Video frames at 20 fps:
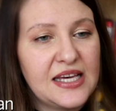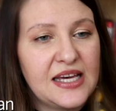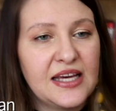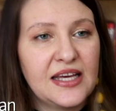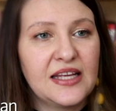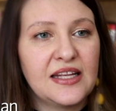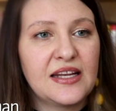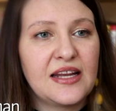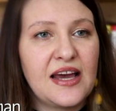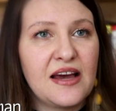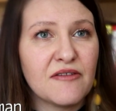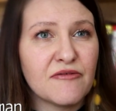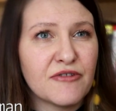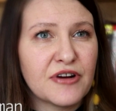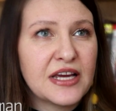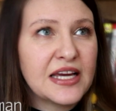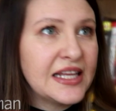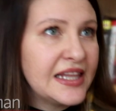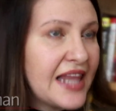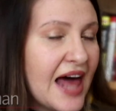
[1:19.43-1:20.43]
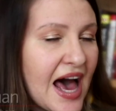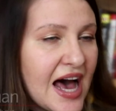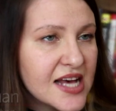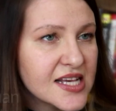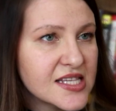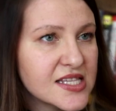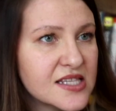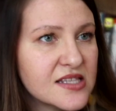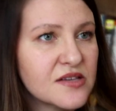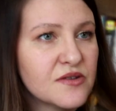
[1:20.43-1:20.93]
and every
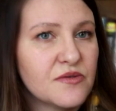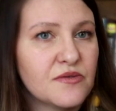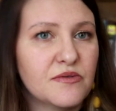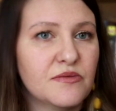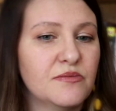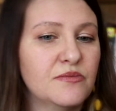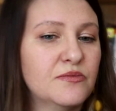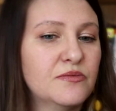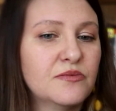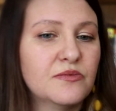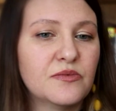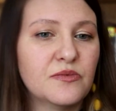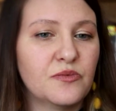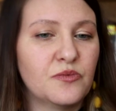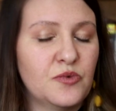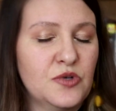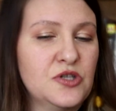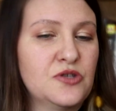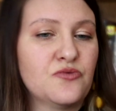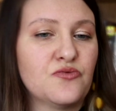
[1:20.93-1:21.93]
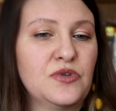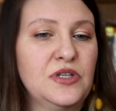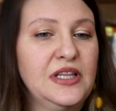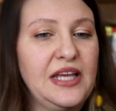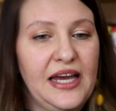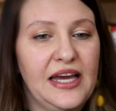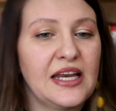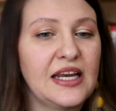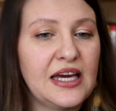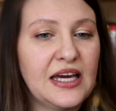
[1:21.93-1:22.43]
class was
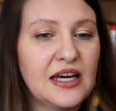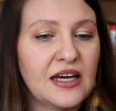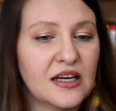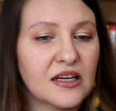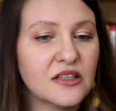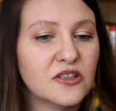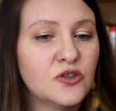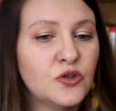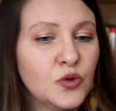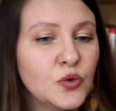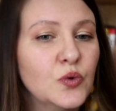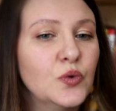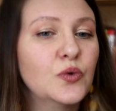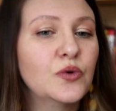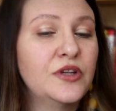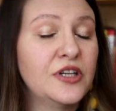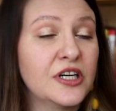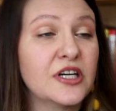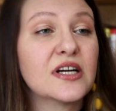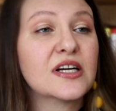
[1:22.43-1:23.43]
relating to their